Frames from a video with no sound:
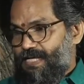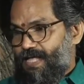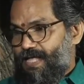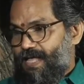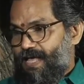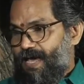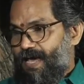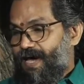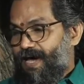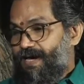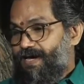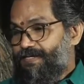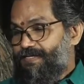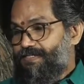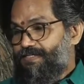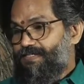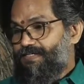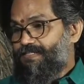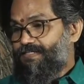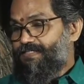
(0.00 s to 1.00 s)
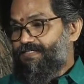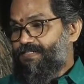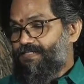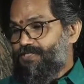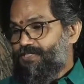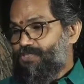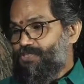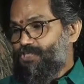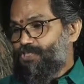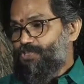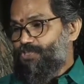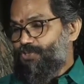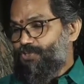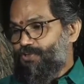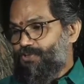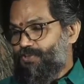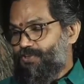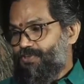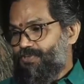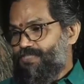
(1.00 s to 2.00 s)
and there is
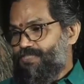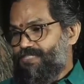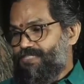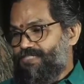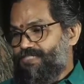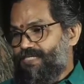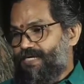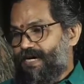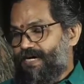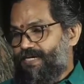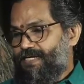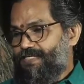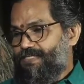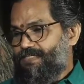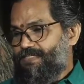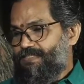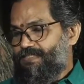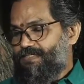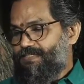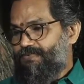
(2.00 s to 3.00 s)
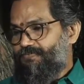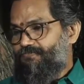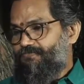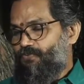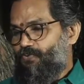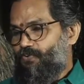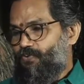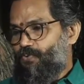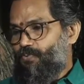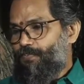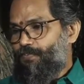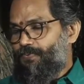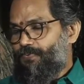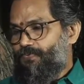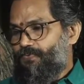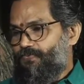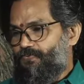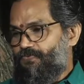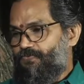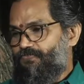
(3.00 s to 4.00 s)
no standard
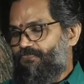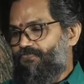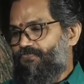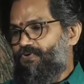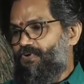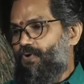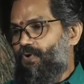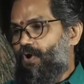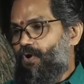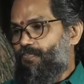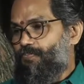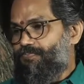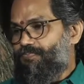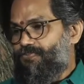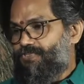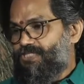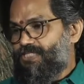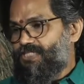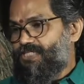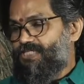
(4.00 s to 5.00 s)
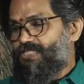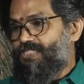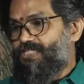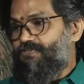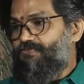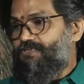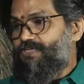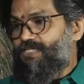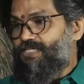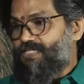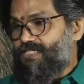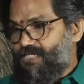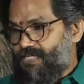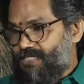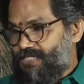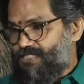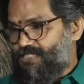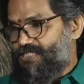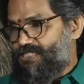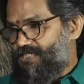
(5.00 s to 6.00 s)
foolproof objective
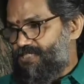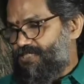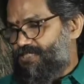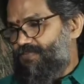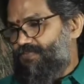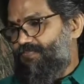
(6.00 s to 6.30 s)
test,